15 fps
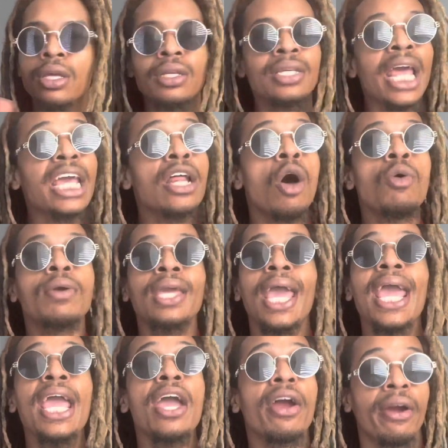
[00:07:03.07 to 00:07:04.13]
they don't
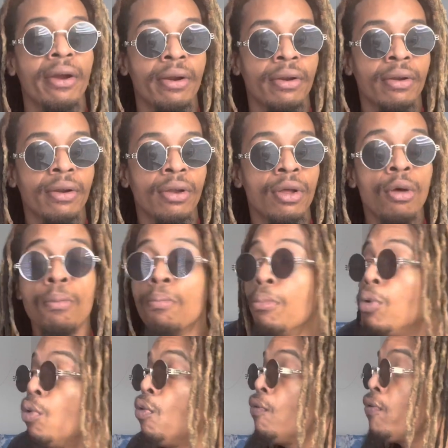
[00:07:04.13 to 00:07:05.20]
care.
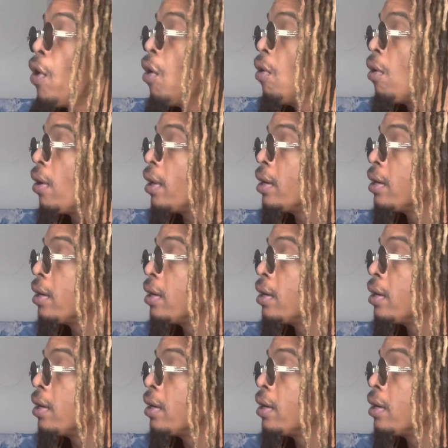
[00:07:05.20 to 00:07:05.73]
Move on.